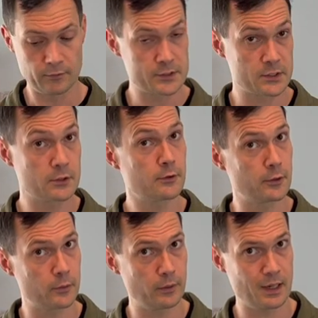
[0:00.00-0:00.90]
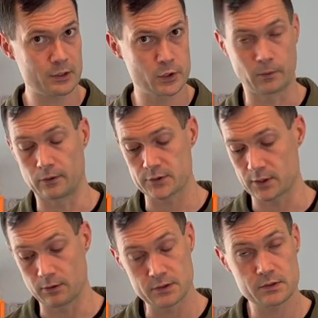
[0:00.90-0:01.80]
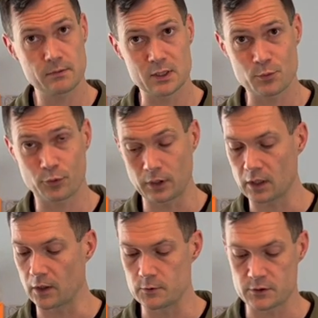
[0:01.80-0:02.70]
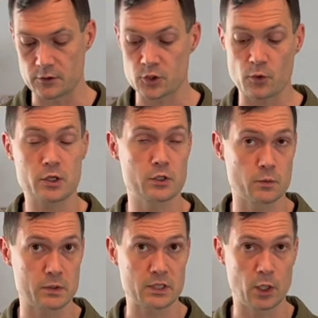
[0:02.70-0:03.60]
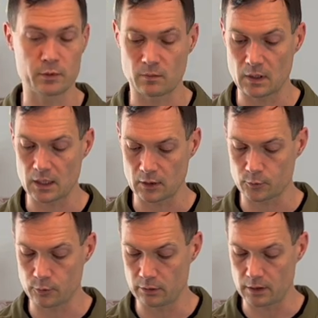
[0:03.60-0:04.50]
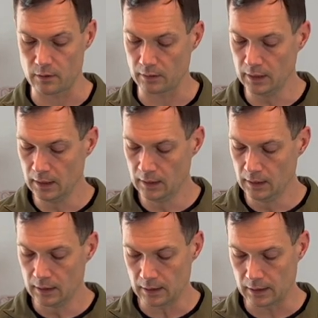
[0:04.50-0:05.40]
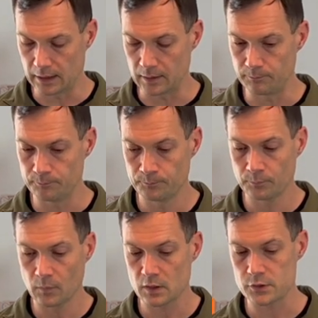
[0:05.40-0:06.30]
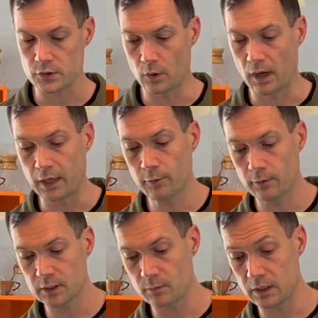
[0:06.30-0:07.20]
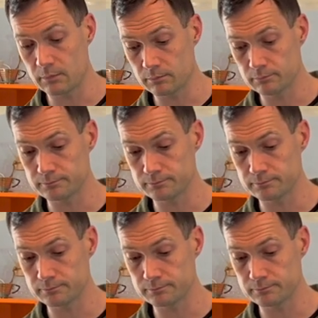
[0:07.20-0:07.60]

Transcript: this is a 33 actual, so it's pretty close. The stretch is what's helping me get through it here. So I would recommend,